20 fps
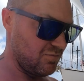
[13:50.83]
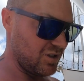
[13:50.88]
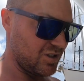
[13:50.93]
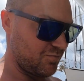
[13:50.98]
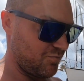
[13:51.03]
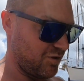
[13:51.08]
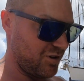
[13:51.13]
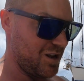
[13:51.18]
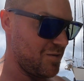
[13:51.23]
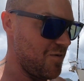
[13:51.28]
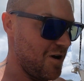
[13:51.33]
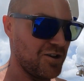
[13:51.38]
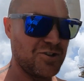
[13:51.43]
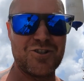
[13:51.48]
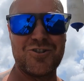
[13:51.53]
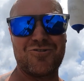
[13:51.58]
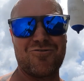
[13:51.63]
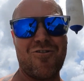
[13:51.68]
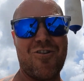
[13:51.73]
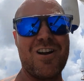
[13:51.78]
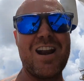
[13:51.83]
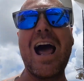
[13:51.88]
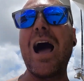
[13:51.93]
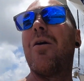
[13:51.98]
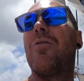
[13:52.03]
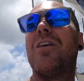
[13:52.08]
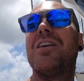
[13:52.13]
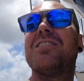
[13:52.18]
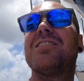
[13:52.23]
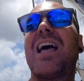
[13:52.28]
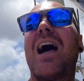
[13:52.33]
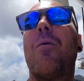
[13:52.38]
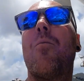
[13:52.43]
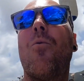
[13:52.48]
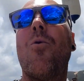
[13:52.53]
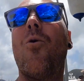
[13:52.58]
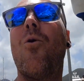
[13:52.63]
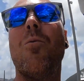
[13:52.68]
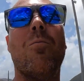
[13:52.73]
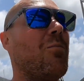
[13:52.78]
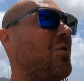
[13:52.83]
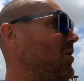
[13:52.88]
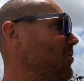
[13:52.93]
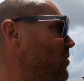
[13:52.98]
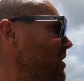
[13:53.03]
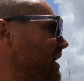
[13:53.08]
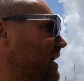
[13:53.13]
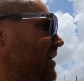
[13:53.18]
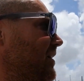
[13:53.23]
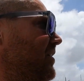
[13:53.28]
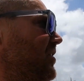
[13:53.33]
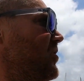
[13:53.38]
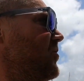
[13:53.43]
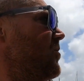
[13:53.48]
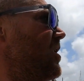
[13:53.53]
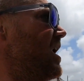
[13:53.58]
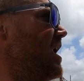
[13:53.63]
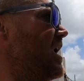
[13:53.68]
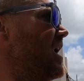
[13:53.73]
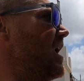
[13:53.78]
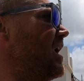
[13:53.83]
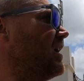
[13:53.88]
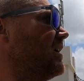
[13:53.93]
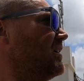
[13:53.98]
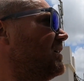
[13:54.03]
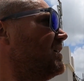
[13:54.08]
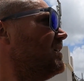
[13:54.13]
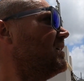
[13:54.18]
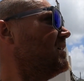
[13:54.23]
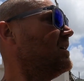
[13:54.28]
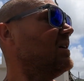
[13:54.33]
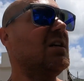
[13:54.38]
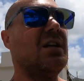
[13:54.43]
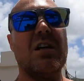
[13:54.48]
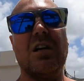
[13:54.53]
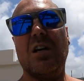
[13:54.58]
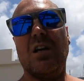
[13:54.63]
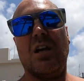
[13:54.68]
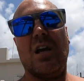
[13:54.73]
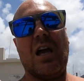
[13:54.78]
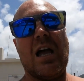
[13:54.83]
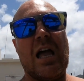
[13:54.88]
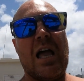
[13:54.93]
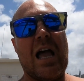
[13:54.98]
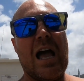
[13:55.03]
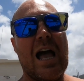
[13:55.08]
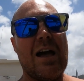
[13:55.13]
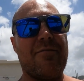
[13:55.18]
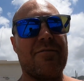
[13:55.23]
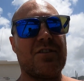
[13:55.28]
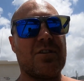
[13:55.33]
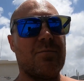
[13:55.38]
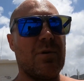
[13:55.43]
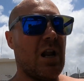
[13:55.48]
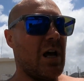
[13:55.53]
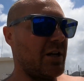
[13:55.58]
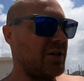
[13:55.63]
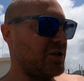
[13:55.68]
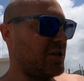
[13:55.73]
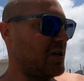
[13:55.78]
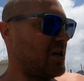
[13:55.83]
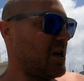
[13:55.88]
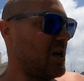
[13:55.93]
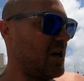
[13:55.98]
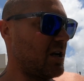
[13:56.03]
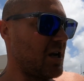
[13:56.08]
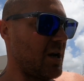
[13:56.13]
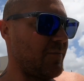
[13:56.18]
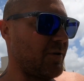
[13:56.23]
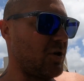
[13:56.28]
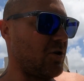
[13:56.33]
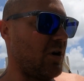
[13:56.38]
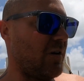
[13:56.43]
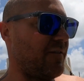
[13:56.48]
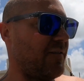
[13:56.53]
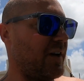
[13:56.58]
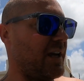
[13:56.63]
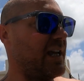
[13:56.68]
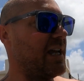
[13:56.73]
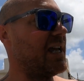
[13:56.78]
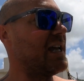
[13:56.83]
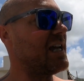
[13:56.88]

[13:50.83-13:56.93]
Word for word: It's pretty much dry now. It's that warm, but we're going to uh, have some lunch, a cup of coffee,